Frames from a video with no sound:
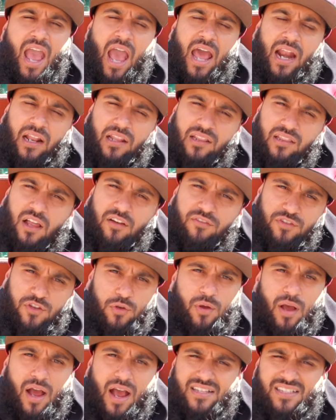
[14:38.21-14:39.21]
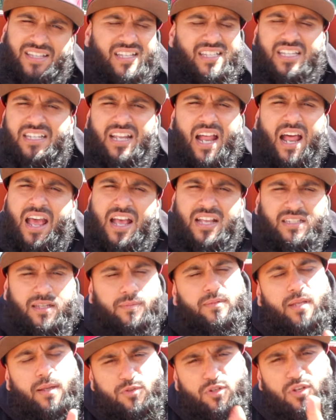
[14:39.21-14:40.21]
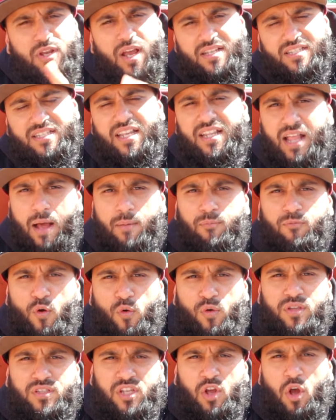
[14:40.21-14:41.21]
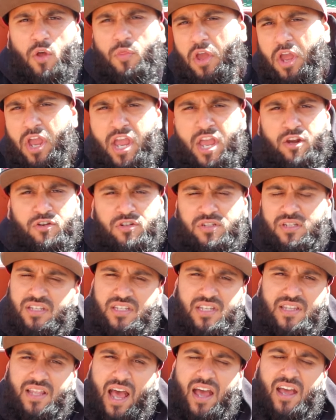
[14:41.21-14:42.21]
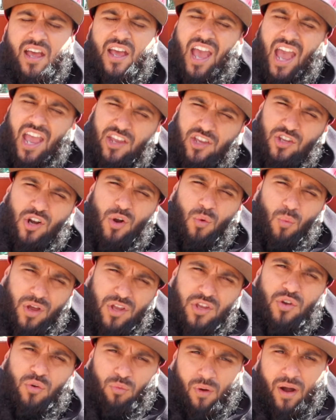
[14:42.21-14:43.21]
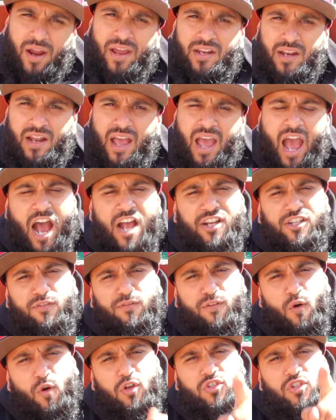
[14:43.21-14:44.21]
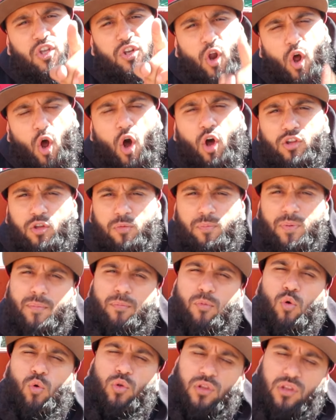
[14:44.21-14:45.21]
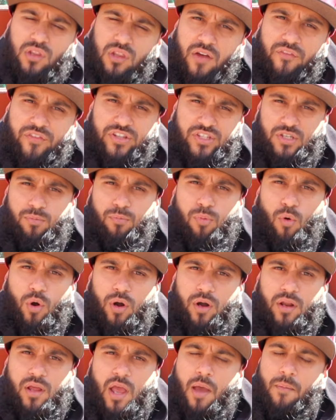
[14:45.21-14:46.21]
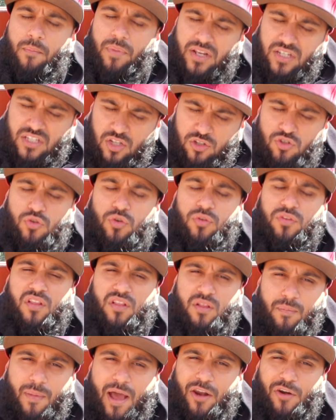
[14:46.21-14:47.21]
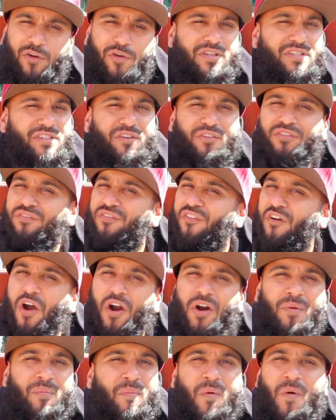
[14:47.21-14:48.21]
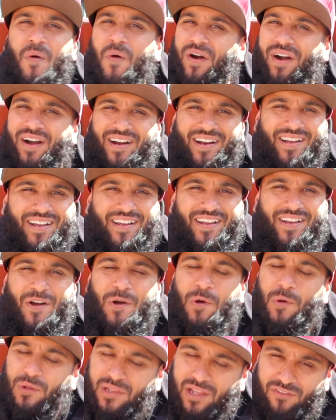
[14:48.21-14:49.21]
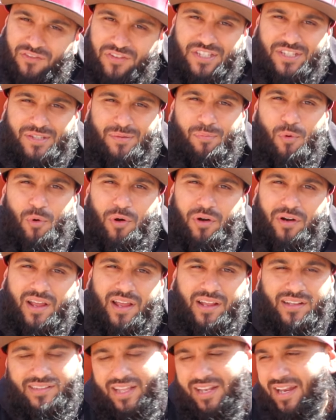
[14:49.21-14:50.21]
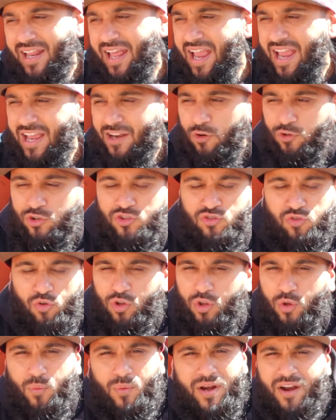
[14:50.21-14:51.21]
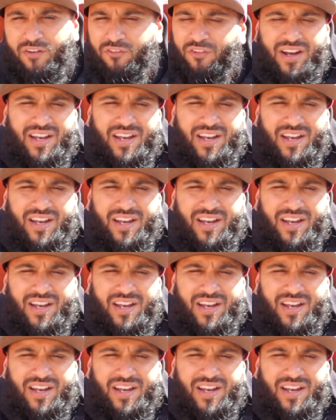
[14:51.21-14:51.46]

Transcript: And I love you guys. This is not, sometimes you guys say that I'm focusing on the haters, this and that. And you know what? You're right. I should focus on all the people who love and support. Because the truth of the matter is they're far more who love and support than hate or troll or whatever.